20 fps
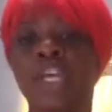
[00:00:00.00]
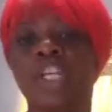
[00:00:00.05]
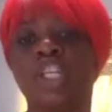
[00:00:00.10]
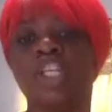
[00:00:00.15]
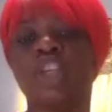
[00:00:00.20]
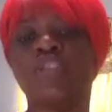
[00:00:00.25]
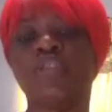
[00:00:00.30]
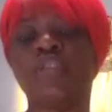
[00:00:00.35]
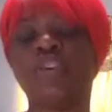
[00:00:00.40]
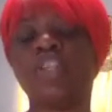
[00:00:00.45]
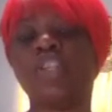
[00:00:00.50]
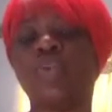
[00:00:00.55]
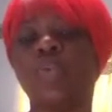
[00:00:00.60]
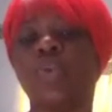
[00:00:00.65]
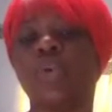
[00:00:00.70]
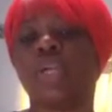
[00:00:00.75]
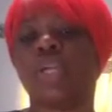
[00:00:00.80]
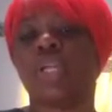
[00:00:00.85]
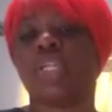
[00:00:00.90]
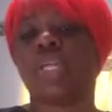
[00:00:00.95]
So the first thing
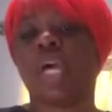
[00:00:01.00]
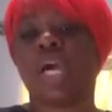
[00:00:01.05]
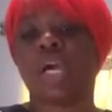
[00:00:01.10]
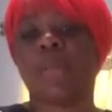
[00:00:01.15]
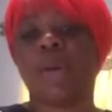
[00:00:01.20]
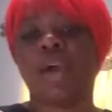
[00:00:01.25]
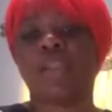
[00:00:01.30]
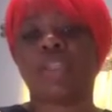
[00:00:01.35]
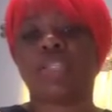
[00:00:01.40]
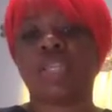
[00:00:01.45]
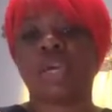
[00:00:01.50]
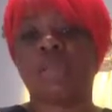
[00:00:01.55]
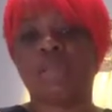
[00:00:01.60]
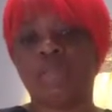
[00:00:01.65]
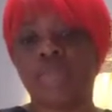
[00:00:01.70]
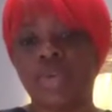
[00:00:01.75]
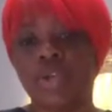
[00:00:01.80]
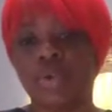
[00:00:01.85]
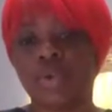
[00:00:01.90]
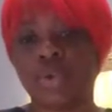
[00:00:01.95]
we're going to talk about is
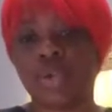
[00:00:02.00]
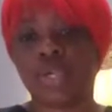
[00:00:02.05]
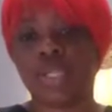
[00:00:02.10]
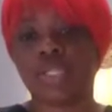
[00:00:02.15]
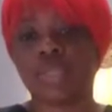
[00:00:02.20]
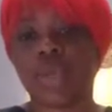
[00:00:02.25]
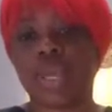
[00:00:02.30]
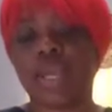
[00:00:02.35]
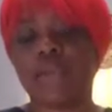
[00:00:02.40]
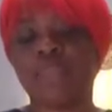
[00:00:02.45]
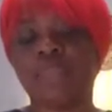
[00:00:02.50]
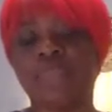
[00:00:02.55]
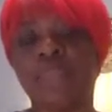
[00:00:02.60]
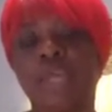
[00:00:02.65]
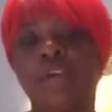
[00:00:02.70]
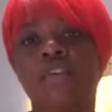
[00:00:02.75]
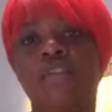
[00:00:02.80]
computers, right?